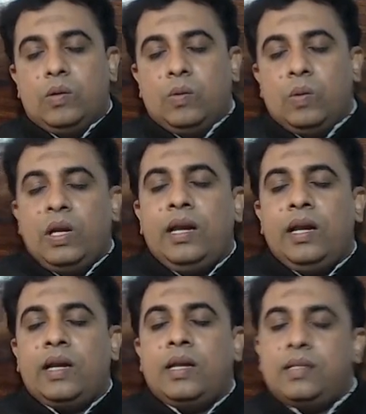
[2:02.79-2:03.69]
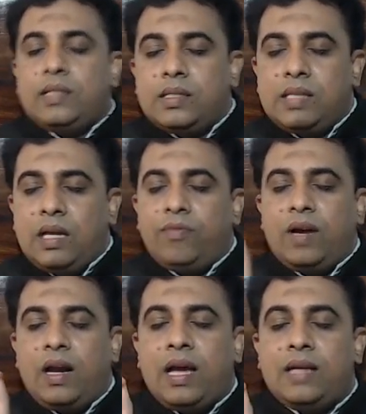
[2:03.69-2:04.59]
Only needed is
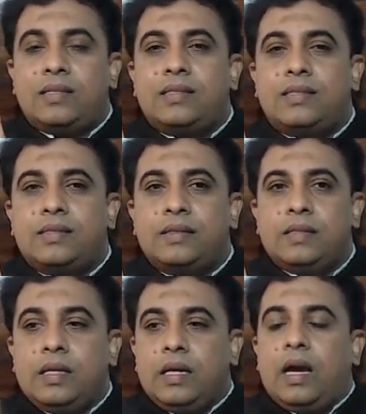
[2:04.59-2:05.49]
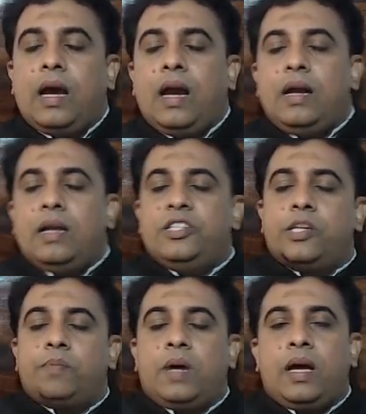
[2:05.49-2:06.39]
self-analysis and
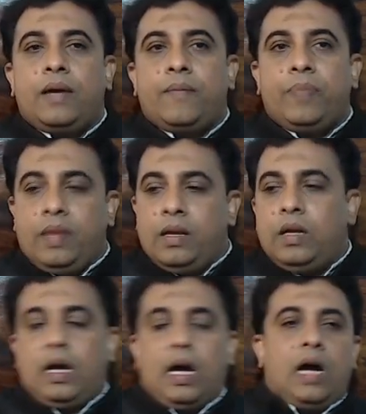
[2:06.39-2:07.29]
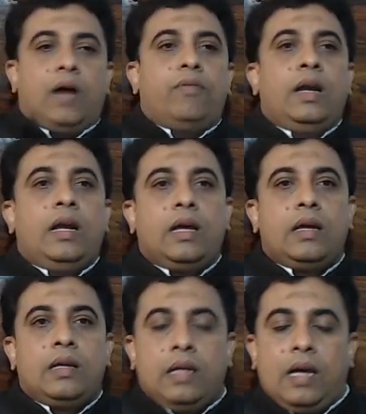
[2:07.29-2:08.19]
japa, havan
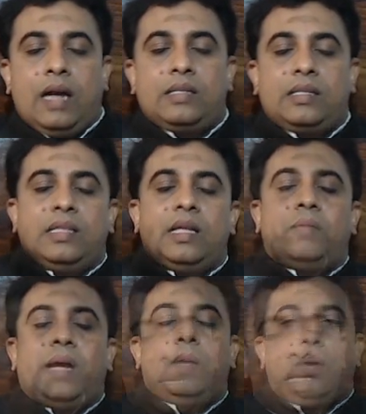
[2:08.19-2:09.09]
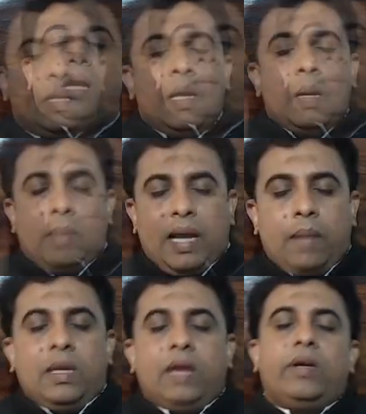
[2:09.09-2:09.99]
and siddha mind power. But I
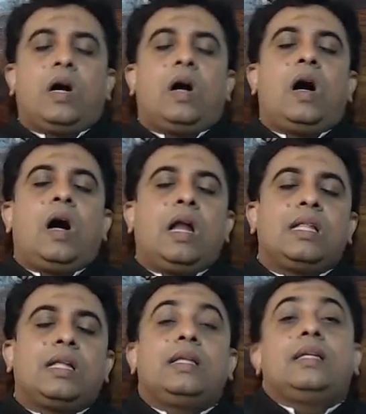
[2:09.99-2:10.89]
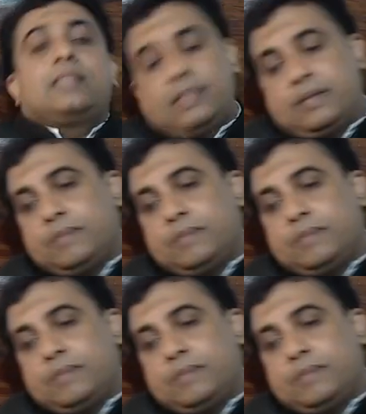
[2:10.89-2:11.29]
am giving all other things